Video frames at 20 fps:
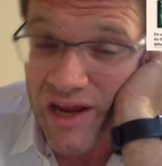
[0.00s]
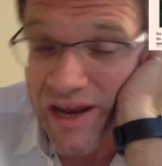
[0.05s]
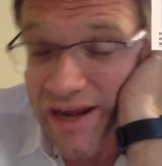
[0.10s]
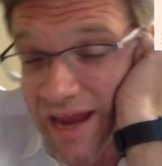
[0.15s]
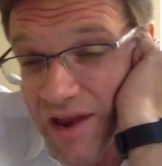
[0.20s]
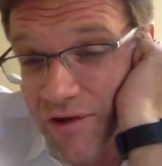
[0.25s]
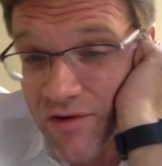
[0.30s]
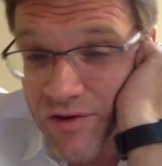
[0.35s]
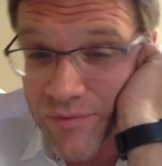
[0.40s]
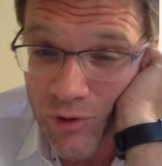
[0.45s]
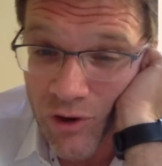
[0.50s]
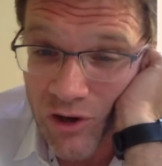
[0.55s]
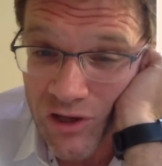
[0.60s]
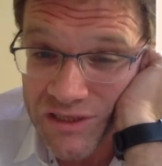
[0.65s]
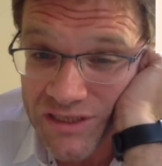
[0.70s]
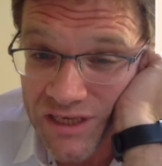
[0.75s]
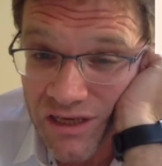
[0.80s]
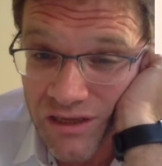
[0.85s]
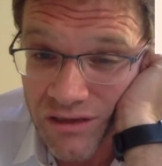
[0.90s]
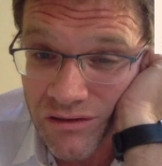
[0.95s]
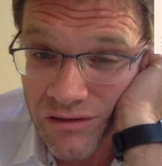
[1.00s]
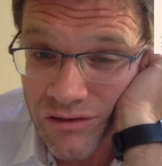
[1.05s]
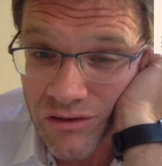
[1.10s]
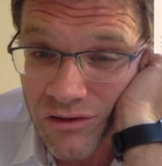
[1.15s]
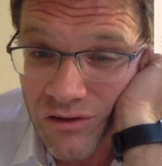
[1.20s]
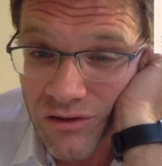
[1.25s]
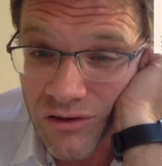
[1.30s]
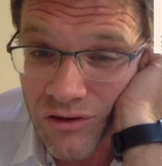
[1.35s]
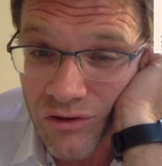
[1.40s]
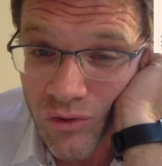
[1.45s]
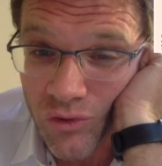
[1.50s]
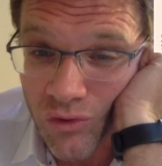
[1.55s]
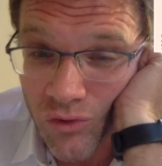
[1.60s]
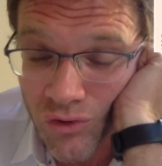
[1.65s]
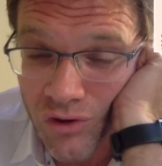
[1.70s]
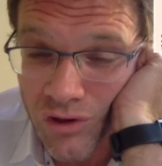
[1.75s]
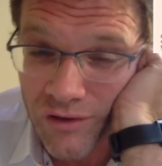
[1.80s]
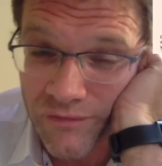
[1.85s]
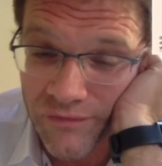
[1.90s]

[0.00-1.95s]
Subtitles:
In Harry Potter, all